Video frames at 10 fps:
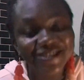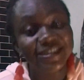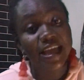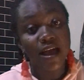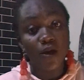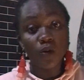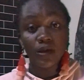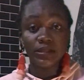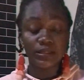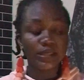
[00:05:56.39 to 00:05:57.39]
Do you see
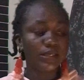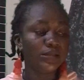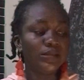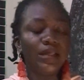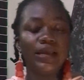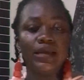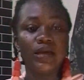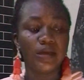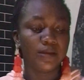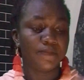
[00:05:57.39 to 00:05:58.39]
how it is like?